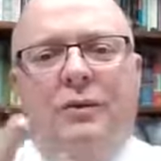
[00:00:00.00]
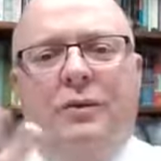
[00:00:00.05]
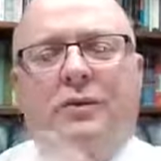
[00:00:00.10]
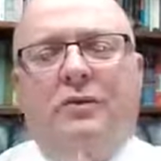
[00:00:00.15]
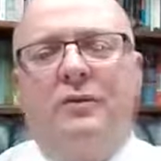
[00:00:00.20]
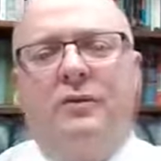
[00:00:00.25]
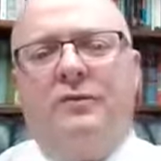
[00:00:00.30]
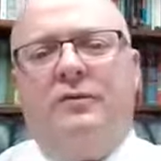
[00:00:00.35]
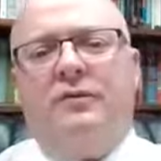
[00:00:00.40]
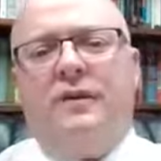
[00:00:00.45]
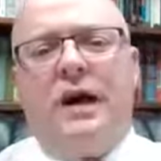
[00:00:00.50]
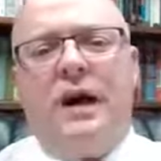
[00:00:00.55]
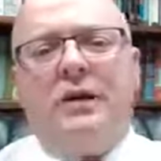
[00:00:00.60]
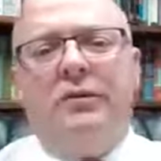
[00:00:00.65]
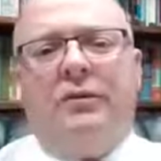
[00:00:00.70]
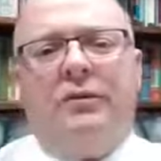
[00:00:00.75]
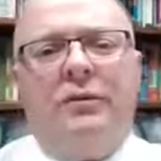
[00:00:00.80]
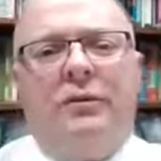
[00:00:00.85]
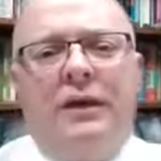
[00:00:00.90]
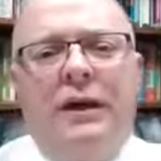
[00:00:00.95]
The fourth and
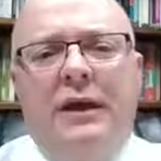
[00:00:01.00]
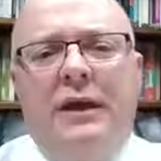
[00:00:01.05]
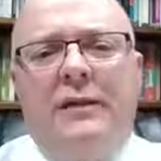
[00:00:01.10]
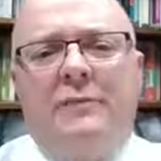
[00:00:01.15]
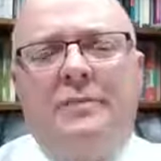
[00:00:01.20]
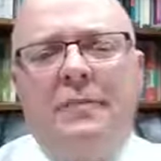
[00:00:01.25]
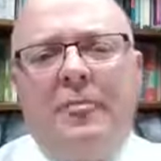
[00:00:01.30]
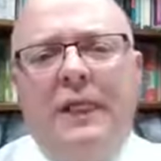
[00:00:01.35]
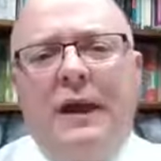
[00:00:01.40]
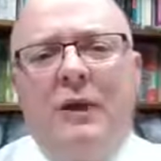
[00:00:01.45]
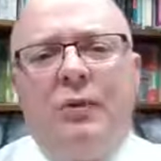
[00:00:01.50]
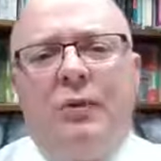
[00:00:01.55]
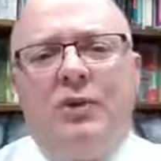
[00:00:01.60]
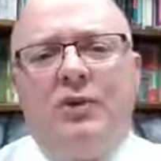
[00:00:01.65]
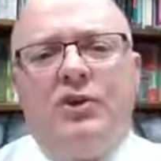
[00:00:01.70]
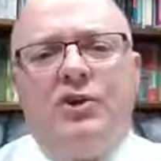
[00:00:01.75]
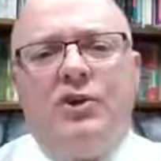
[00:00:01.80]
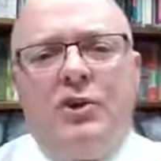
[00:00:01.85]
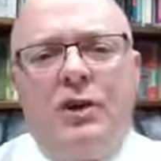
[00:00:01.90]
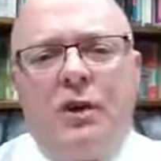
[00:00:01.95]
final thing I
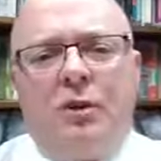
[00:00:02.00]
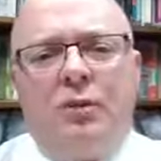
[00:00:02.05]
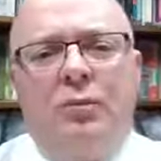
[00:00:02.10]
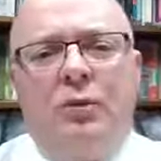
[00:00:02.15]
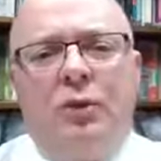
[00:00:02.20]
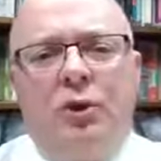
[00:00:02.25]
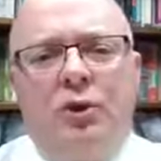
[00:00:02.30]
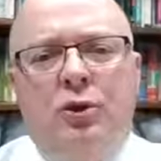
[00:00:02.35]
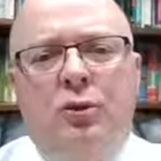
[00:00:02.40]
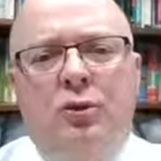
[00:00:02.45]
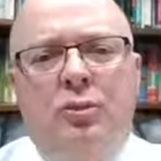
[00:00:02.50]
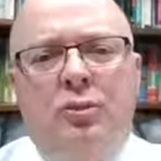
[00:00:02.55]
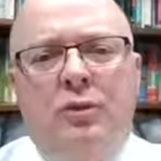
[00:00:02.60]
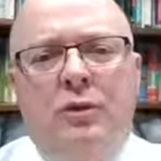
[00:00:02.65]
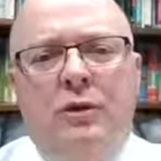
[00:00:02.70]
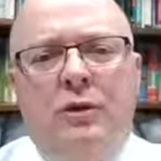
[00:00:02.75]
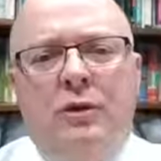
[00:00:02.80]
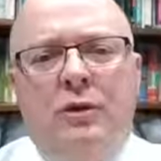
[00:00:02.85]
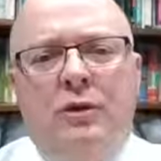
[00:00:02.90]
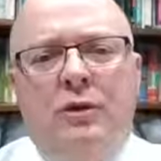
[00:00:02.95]
want to share with
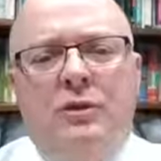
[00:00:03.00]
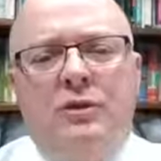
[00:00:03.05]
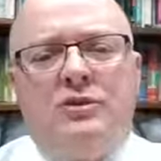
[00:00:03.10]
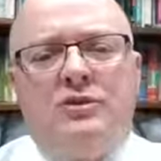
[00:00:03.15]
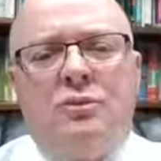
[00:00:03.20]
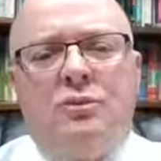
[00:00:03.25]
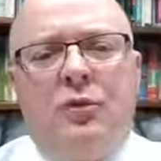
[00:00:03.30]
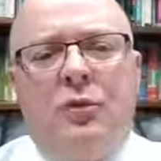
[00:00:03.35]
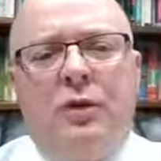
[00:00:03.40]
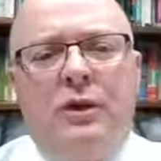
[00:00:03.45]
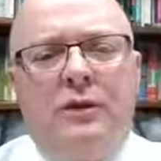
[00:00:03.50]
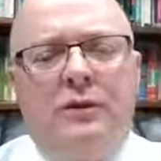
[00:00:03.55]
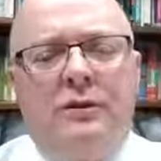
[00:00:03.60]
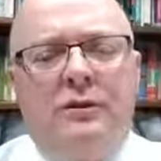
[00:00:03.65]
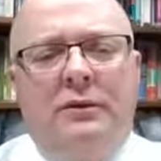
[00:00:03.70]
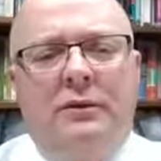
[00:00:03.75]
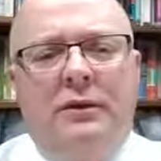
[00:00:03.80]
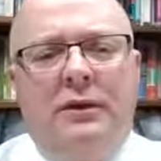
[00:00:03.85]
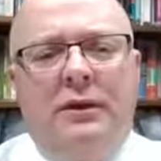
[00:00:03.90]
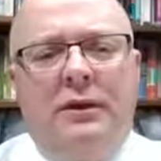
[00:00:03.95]
you this
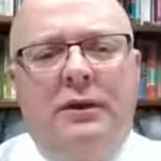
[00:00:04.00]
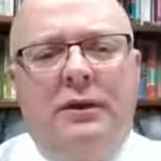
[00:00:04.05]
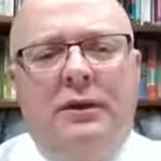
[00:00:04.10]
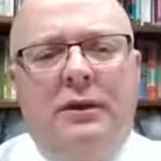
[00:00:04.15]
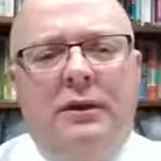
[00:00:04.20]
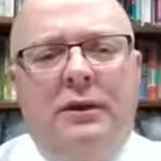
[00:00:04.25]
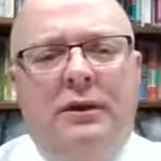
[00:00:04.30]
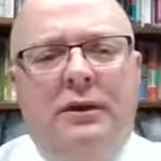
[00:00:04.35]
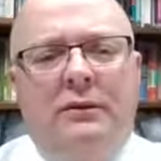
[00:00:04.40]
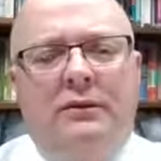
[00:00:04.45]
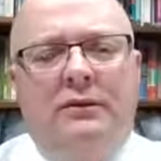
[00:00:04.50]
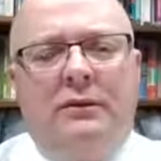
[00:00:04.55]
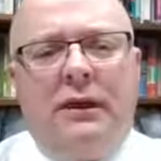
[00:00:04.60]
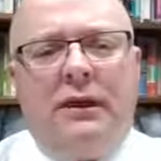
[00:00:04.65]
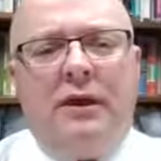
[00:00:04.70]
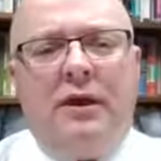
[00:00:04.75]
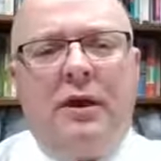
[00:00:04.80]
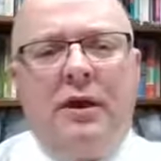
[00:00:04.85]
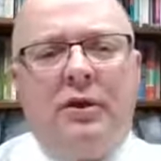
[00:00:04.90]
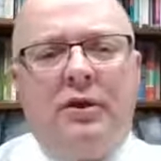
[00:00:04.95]
morning
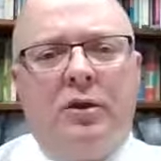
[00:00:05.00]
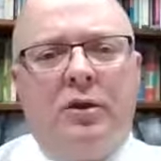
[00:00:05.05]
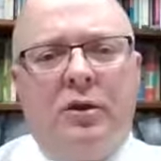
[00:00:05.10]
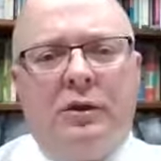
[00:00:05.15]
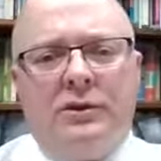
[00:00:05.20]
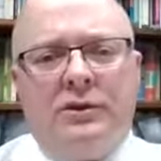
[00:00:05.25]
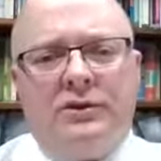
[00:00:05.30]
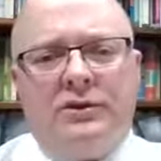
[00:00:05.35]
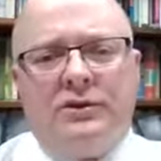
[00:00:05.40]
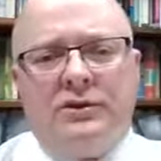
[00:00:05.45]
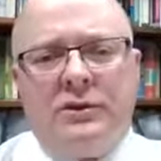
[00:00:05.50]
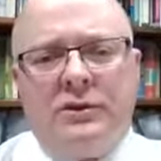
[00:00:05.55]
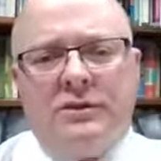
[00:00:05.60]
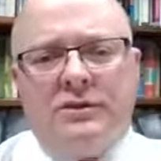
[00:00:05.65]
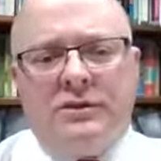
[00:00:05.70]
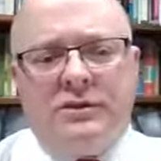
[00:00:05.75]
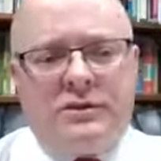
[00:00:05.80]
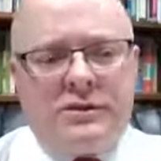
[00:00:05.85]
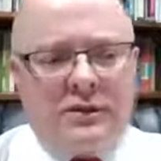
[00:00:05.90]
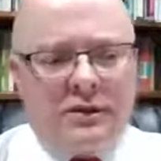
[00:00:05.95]
that not only does
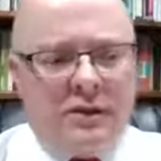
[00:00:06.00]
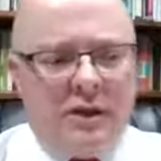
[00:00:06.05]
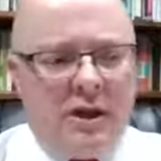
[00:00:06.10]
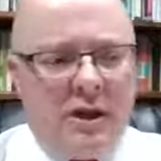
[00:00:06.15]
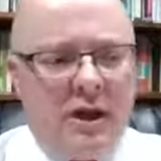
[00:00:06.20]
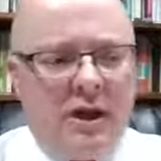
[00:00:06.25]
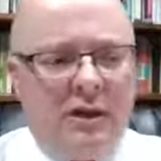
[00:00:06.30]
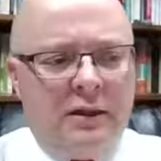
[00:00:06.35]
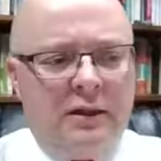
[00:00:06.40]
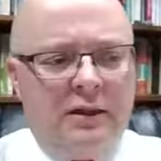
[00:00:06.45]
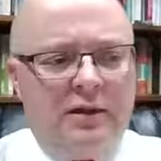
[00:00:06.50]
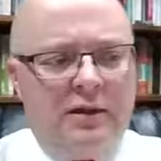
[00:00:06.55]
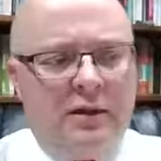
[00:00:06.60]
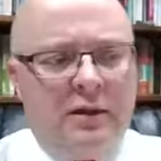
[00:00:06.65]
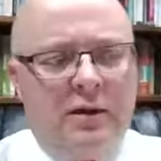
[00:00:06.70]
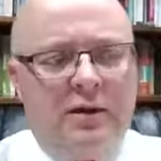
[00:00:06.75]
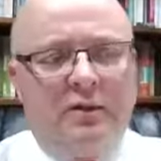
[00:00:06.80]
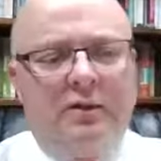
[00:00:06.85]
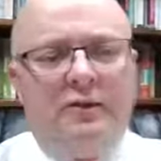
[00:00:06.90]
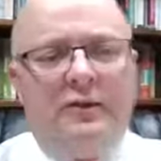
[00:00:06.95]
Jesus
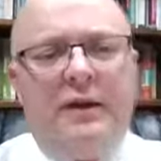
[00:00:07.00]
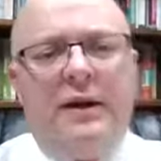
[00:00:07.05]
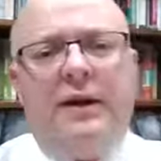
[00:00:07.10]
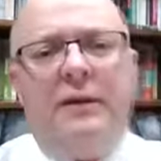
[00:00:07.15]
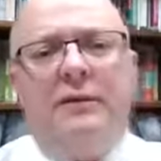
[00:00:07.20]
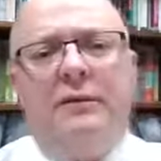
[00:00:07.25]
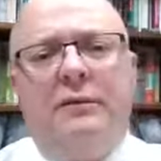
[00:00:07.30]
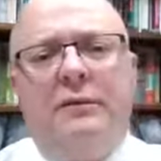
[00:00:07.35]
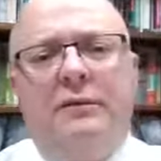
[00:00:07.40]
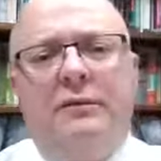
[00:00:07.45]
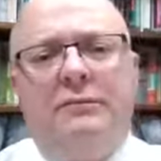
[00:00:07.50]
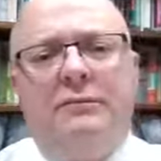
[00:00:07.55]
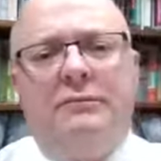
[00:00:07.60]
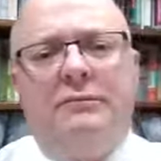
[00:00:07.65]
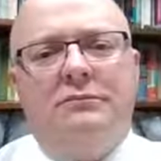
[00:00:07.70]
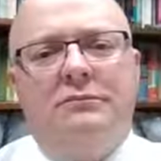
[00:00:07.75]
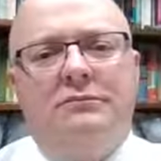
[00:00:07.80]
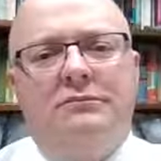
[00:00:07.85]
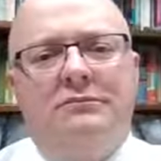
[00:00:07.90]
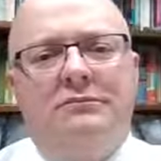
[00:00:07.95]
acknowledge our faith,
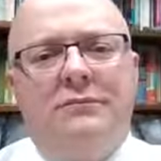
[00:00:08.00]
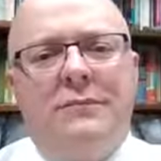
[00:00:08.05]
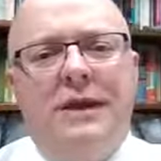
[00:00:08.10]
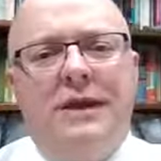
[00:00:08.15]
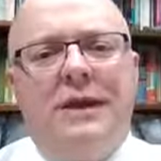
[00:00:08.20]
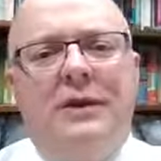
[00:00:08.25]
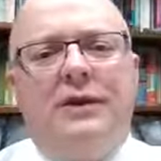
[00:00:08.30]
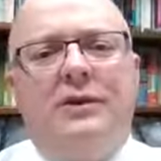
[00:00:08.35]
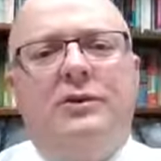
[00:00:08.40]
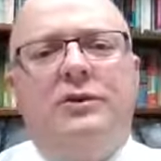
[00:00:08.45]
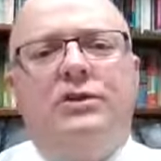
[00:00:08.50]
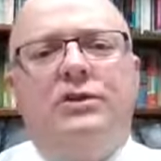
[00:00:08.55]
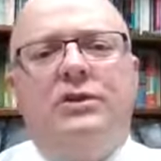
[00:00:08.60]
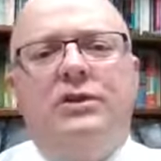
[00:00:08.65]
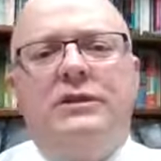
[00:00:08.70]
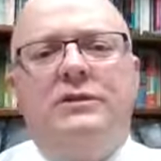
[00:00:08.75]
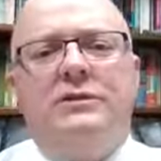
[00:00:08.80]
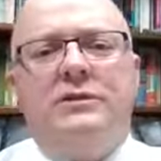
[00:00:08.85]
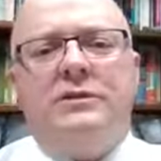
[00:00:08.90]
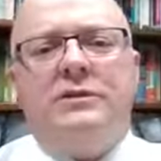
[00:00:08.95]

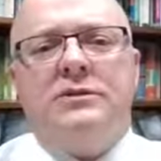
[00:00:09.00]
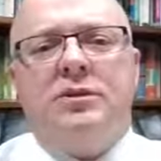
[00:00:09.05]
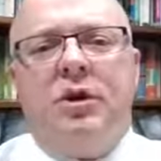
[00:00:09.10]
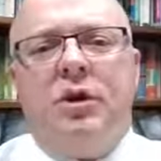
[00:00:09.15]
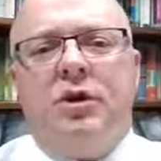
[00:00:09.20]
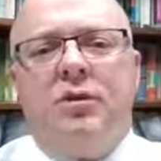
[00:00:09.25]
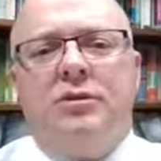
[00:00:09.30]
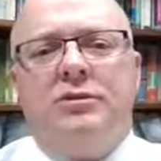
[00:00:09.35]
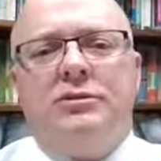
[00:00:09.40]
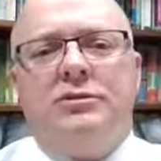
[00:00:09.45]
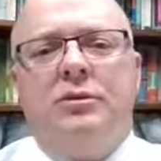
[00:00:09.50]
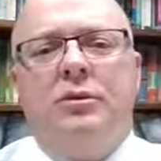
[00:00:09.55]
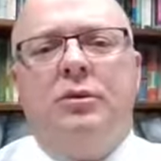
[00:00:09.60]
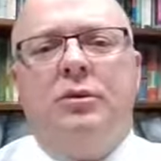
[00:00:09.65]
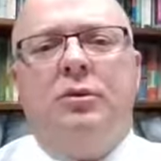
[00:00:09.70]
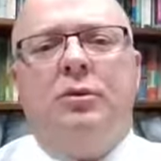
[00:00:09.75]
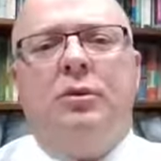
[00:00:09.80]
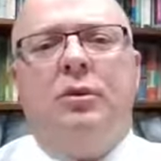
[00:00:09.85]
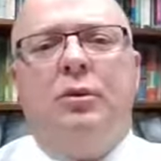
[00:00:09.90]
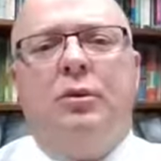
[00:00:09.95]
Jesus
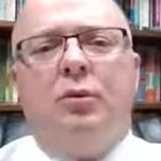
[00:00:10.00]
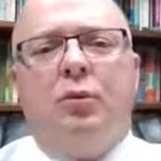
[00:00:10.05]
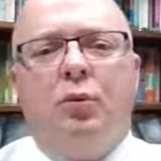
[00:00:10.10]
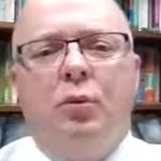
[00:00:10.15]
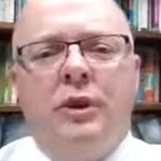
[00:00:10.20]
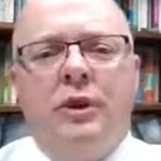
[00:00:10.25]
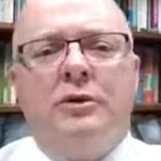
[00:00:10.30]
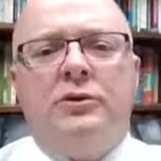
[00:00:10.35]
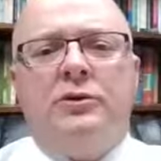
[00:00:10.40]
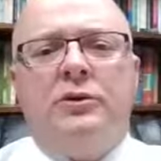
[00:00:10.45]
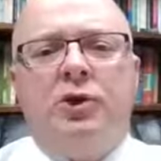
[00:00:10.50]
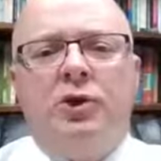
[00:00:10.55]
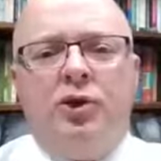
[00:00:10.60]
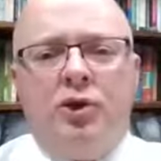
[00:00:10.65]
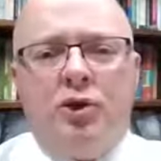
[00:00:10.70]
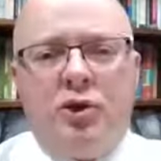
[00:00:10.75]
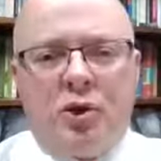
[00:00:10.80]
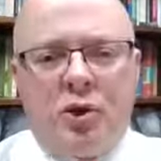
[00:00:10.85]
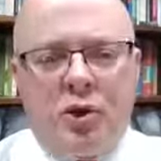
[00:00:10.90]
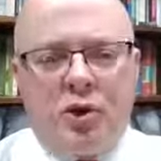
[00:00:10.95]
also
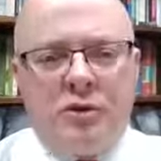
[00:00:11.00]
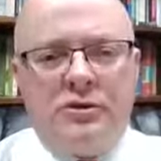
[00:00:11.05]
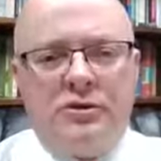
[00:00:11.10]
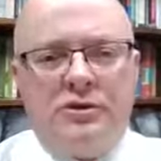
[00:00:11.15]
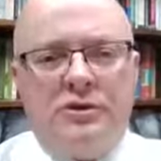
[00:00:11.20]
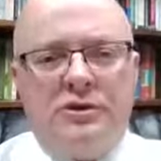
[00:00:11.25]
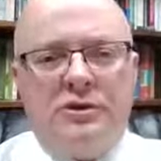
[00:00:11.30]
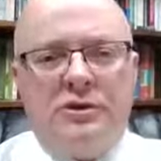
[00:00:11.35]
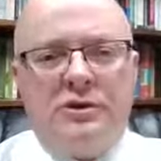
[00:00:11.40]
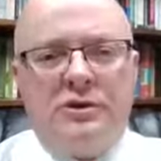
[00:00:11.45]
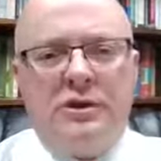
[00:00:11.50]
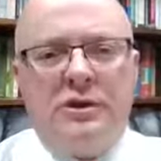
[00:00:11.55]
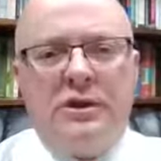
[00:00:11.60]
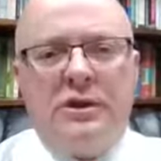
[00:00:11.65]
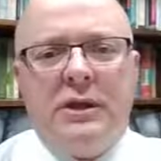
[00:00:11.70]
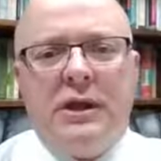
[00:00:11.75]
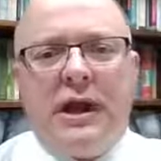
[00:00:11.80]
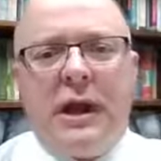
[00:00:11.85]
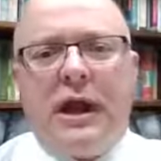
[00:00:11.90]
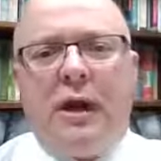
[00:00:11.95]
reassures
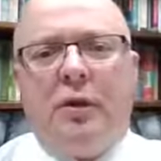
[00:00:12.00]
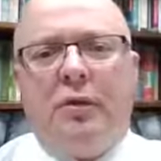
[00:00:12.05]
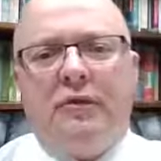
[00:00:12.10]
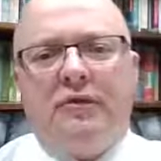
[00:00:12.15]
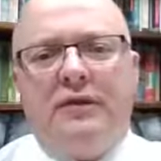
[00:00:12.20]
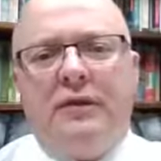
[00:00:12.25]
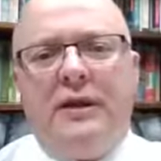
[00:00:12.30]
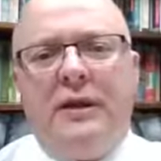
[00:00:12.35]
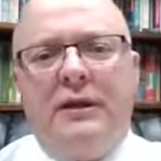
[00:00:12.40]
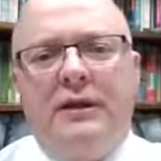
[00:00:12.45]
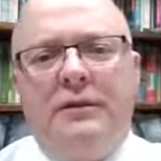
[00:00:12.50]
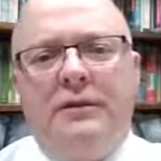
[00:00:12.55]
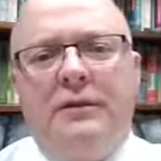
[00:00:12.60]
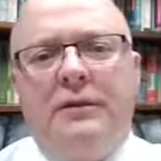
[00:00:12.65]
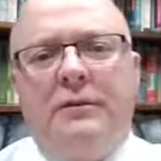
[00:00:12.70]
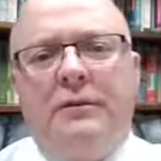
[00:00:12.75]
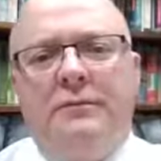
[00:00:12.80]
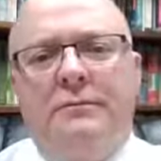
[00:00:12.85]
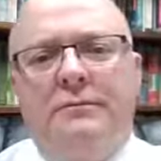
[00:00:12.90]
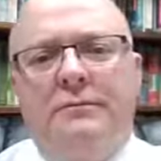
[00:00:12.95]
our faith.
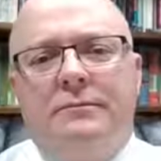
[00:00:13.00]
